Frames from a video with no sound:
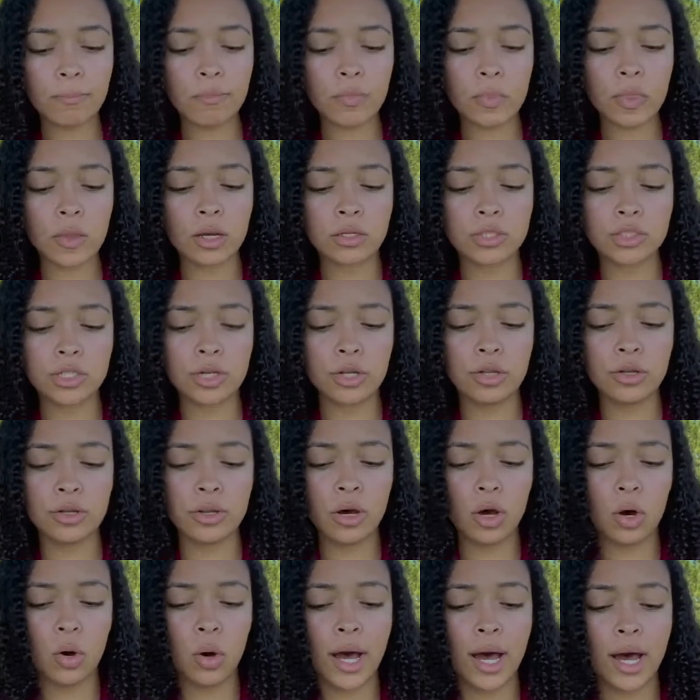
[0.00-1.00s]
so you
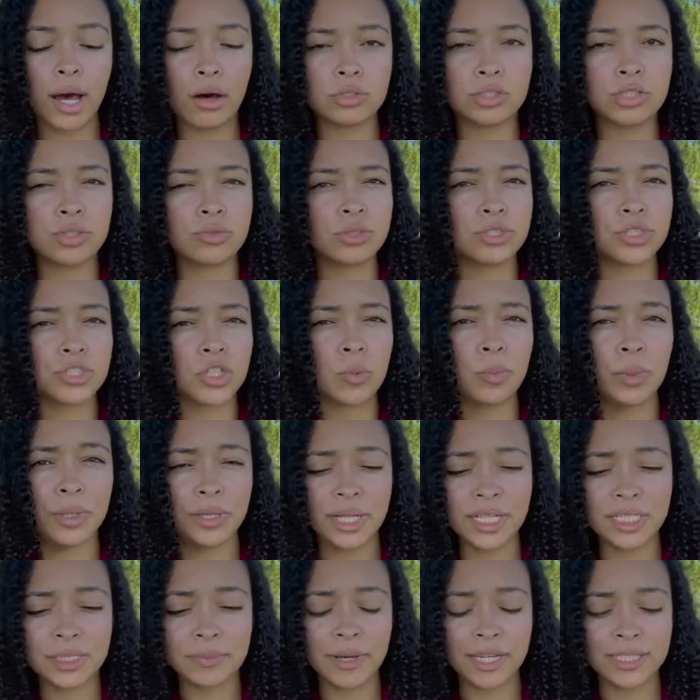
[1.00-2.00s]
know how to interpret
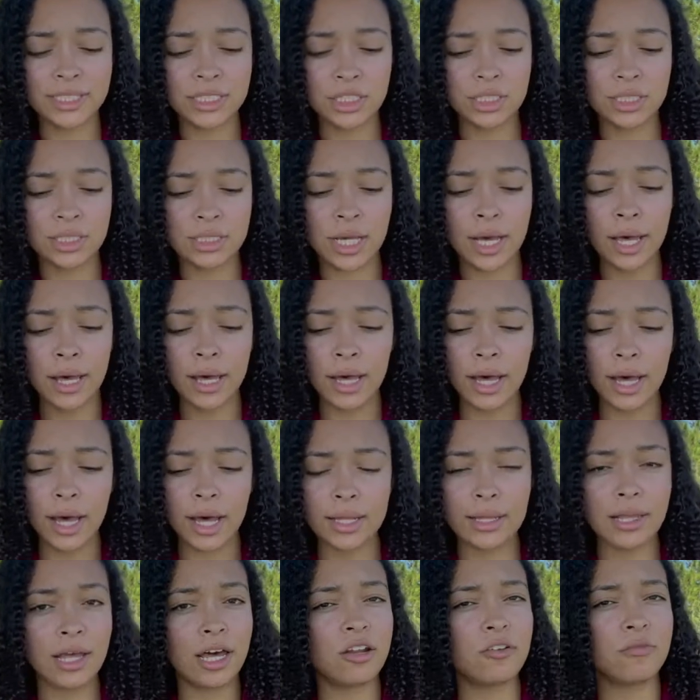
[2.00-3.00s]
these messages. A
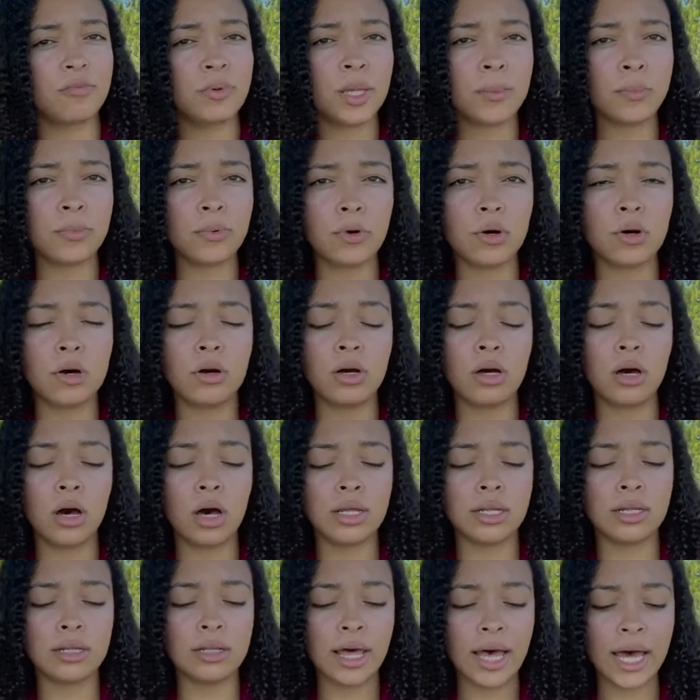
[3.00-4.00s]
lot of people
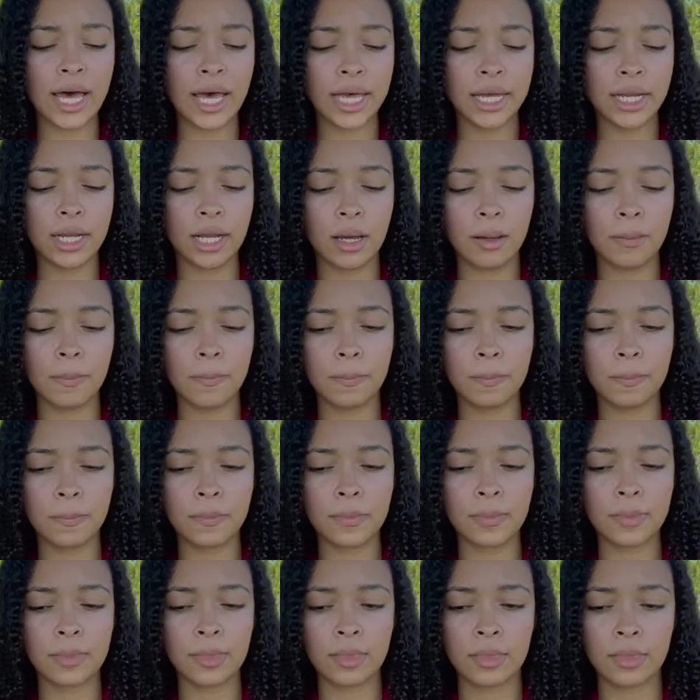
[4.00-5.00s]
online,
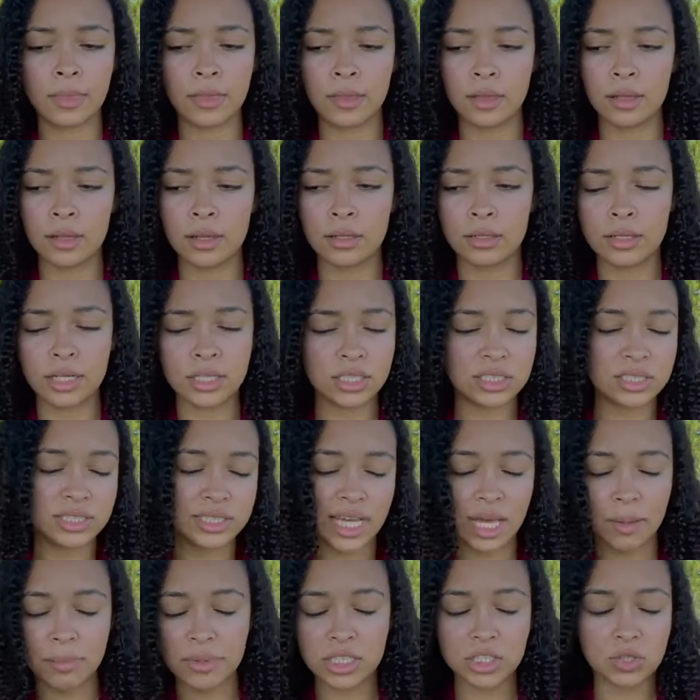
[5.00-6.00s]
they just
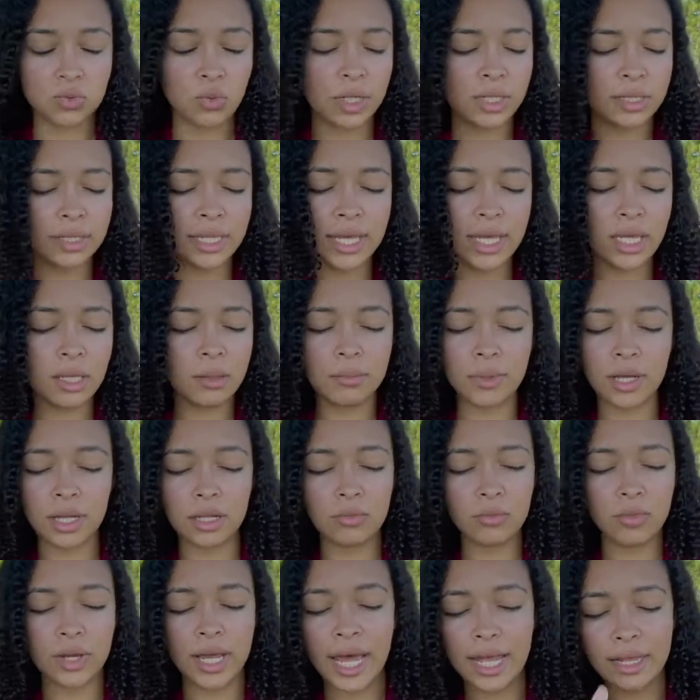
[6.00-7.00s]
say it means one thing, but
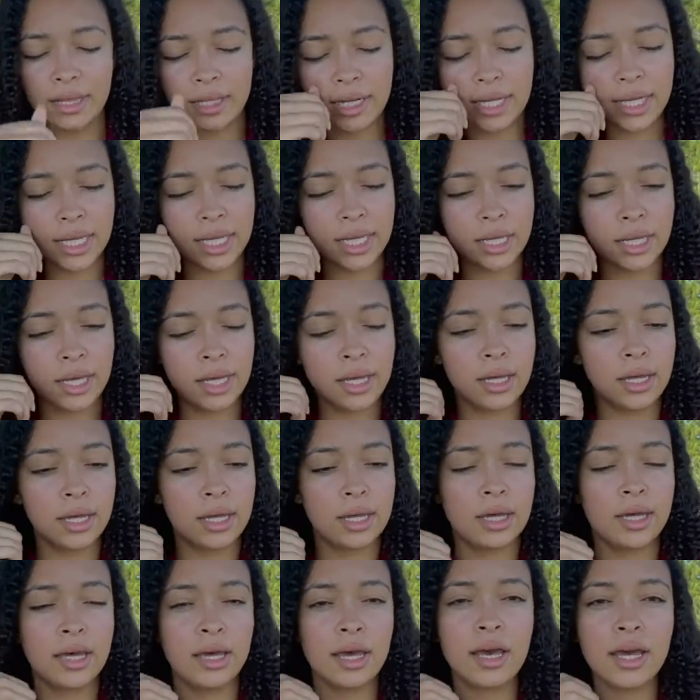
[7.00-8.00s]
in reality,
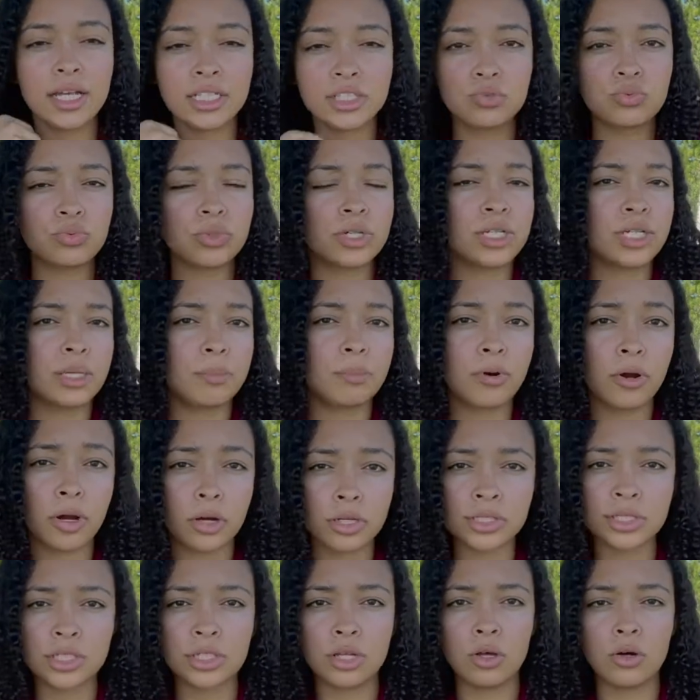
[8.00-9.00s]
it's really
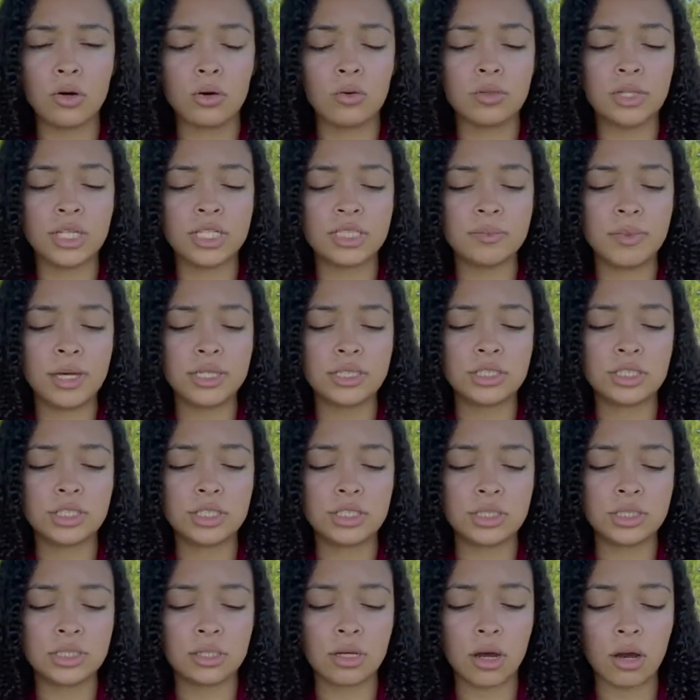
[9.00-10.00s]
personal. These
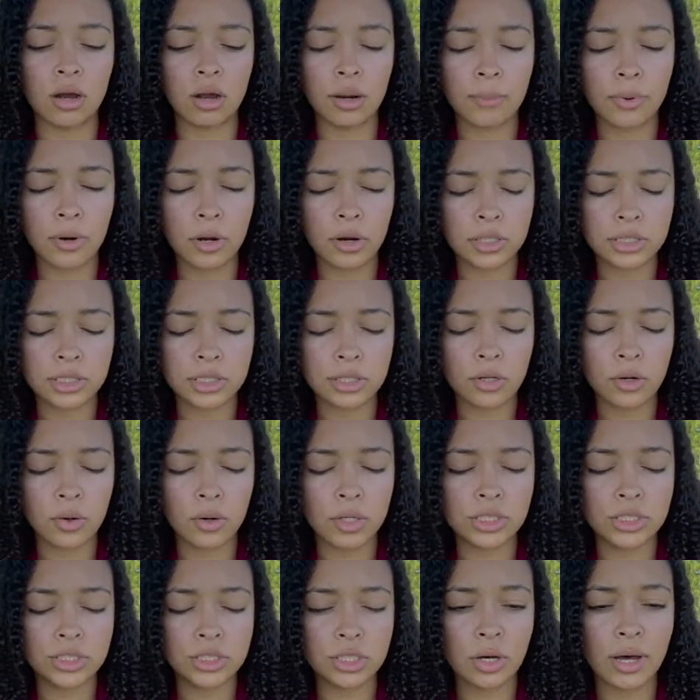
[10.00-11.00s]
messages are personal,
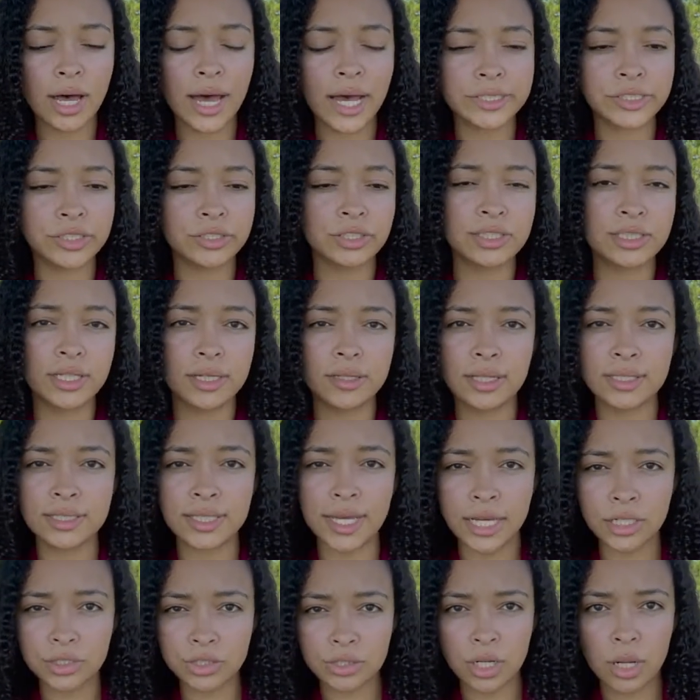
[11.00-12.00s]
and so as you're seeing these
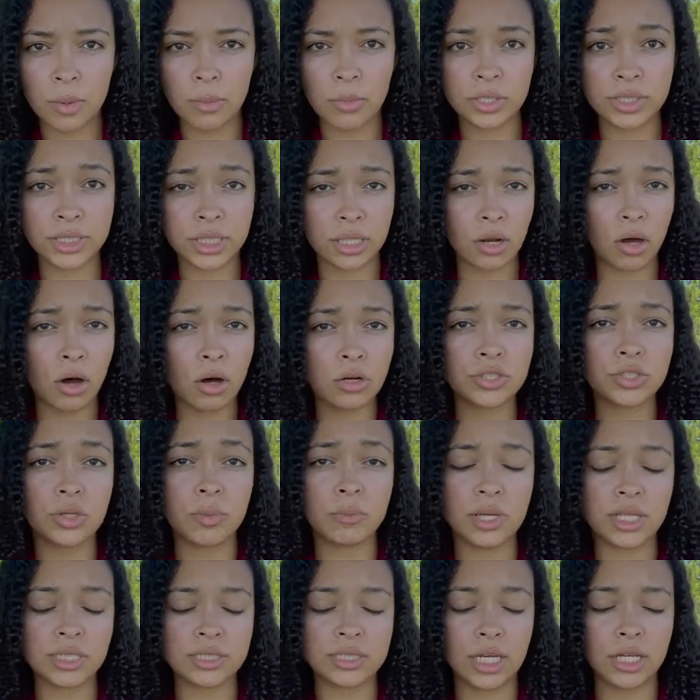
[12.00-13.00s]
angel numbers, it also
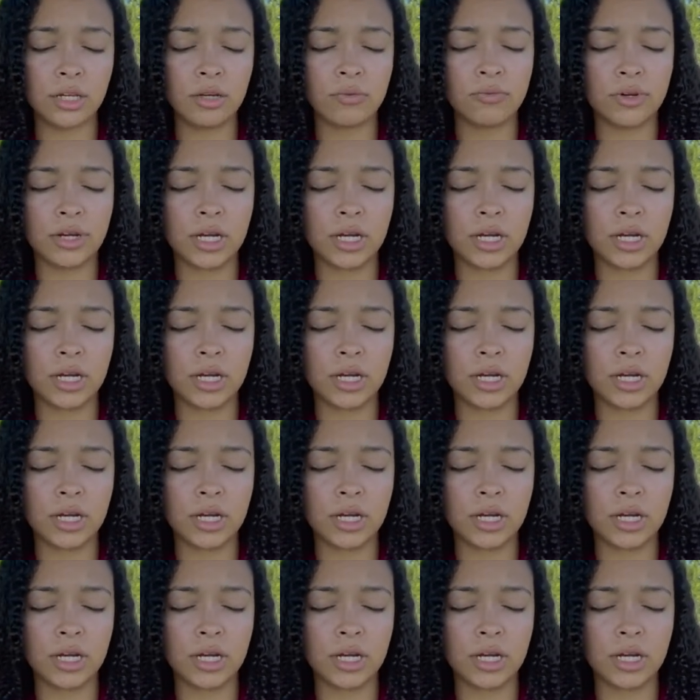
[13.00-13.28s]
means that you're very